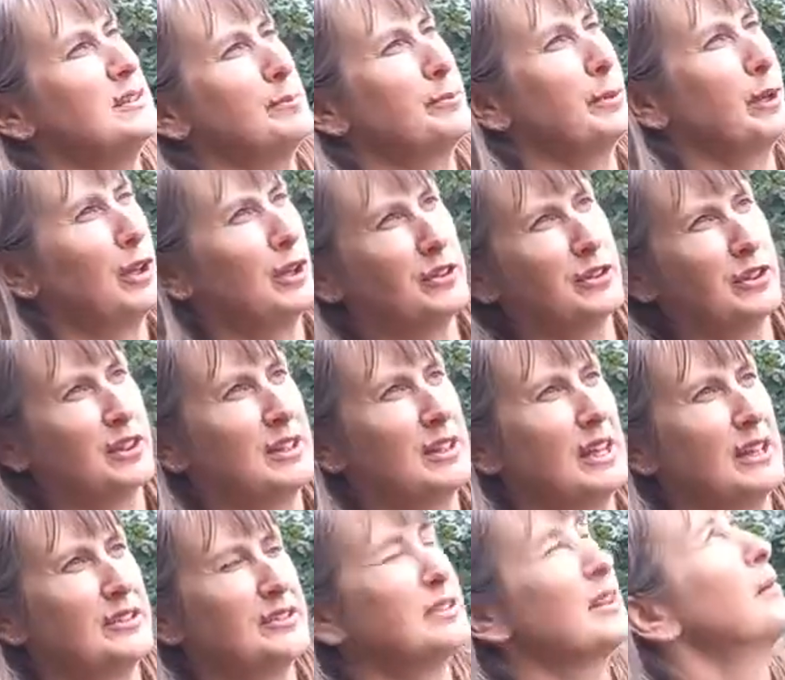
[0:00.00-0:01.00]
and birds can
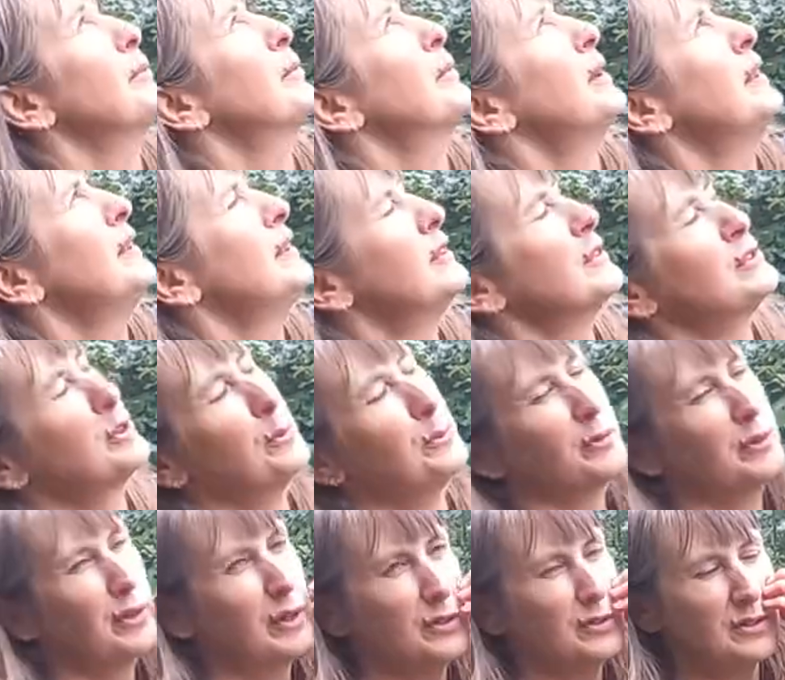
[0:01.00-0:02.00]
nest up in the
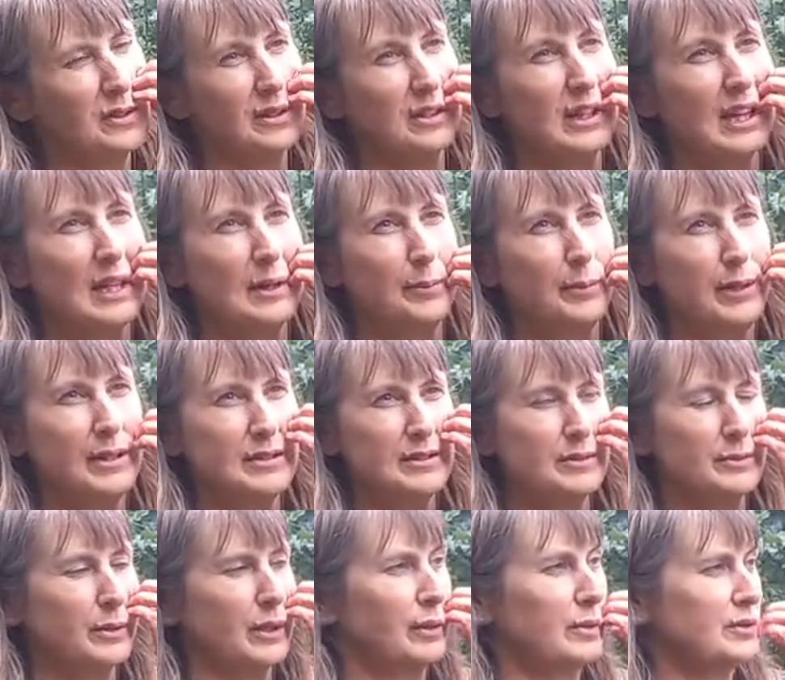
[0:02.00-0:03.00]
tops of those canopies
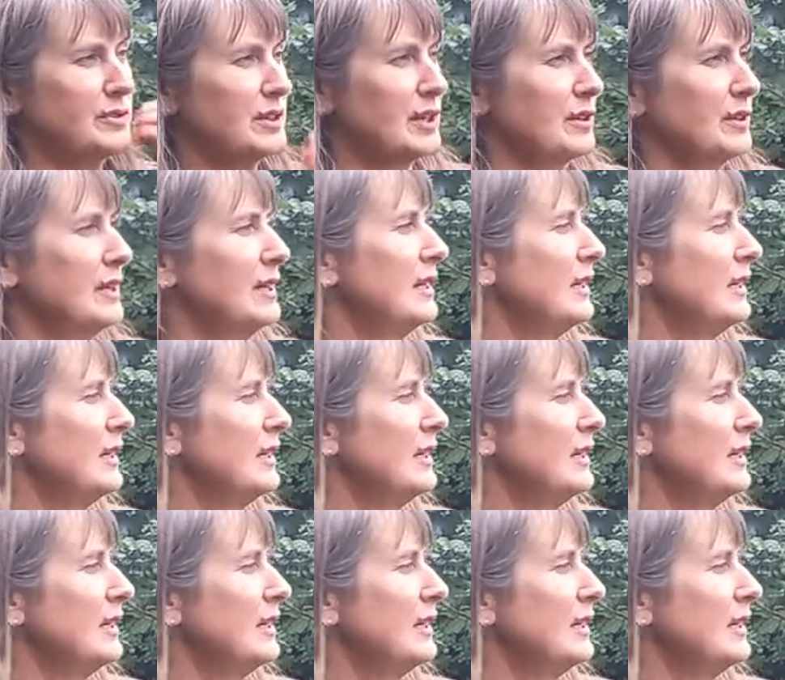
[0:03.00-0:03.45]
as well. So